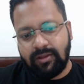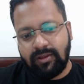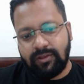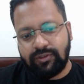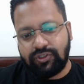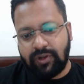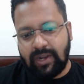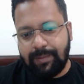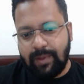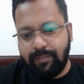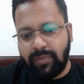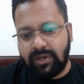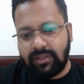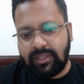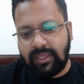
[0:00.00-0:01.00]
So
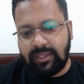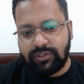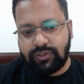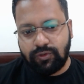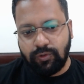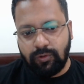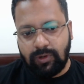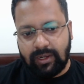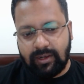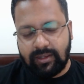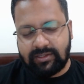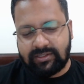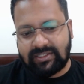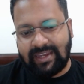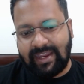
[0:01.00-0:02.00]
remember these two
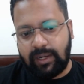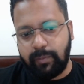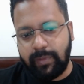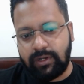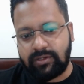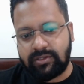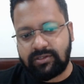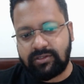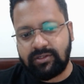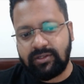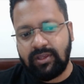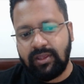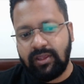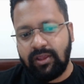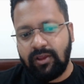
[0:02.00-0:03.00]
statements.
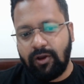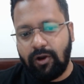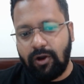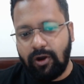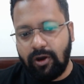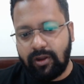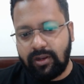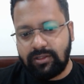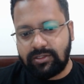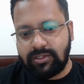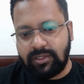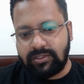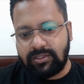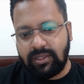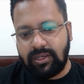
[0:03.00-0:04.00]
Orange
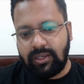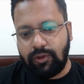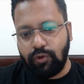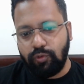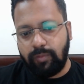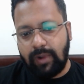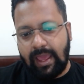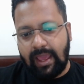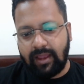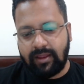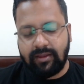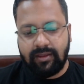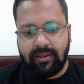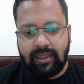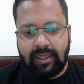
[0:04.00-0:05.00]
is the new black
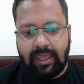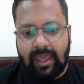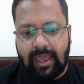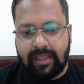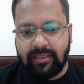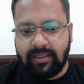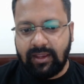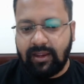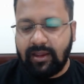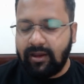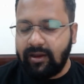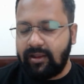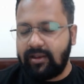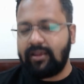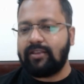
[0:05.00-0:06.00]
and the
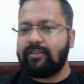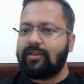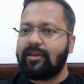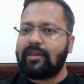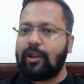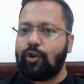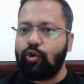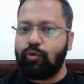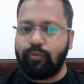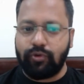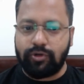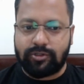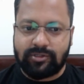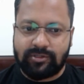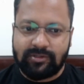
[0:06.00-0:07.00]
girl in the yellow
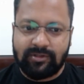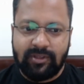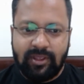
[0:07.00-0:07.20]
boots.